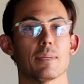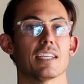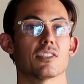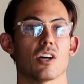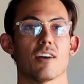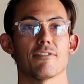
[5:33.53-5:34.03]

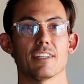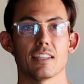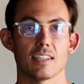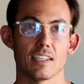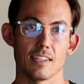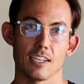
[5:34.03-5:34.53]
because
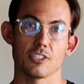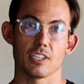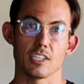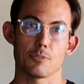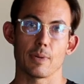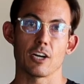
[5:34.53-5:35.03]
often there's a
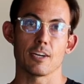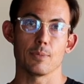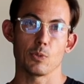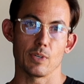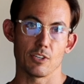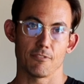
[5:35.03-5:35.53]
disparity
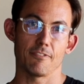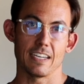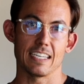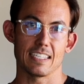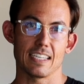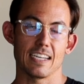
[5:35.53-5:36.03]
between your
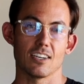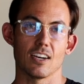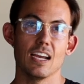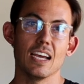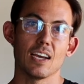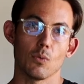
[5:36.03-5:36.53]
fitness
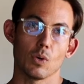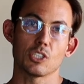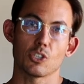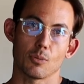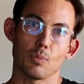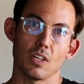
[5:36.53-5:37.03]
here and
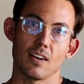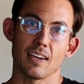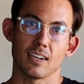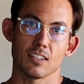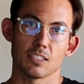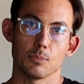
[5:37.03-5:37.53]
what you're
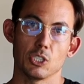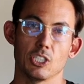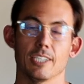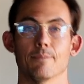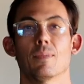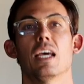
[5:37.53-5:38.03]
applying on the
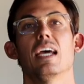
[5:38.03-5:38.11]
machine.